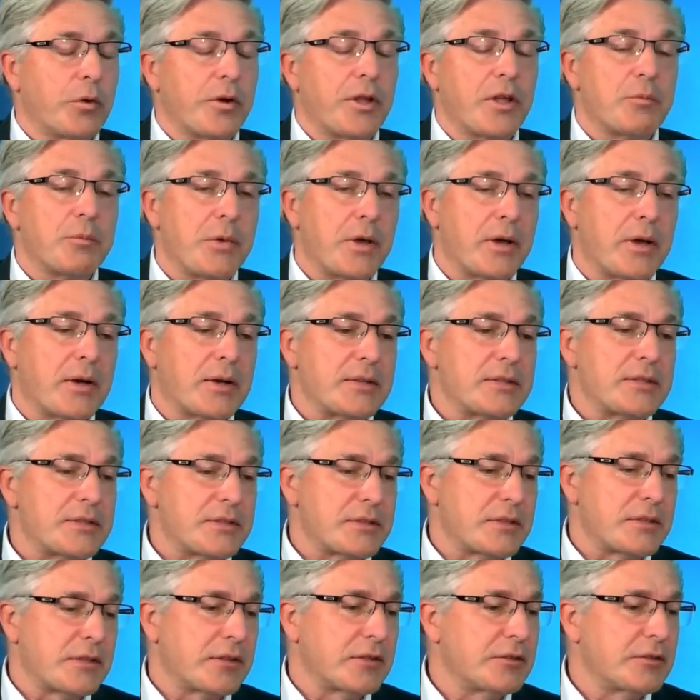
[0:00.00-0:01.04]

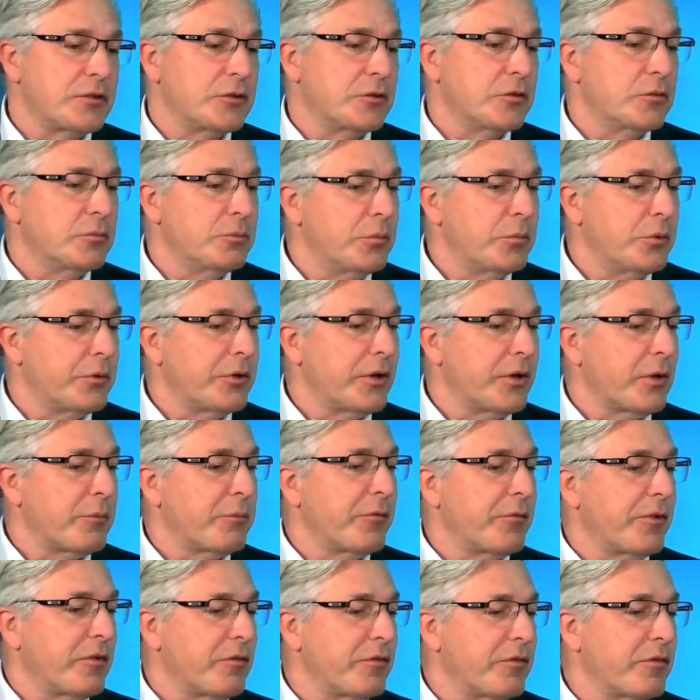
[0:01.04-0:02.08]
APIs and to put up
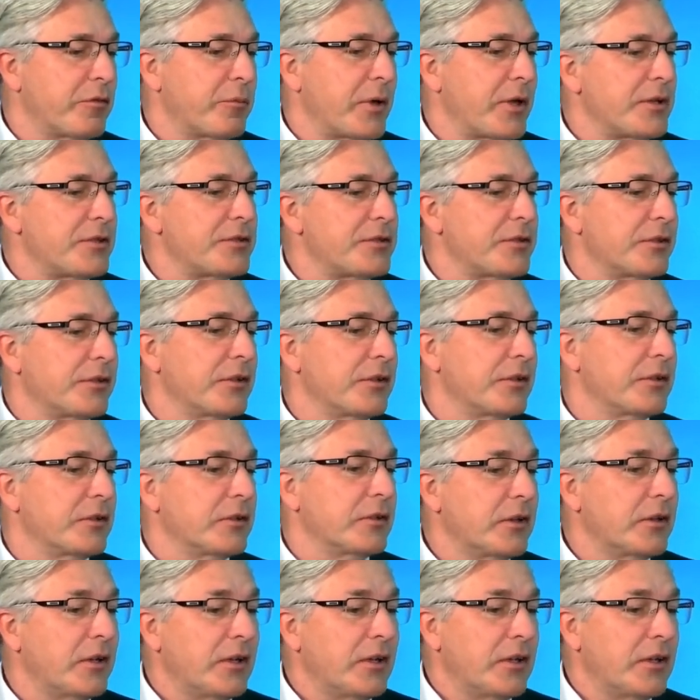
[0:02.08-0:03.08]
the information in a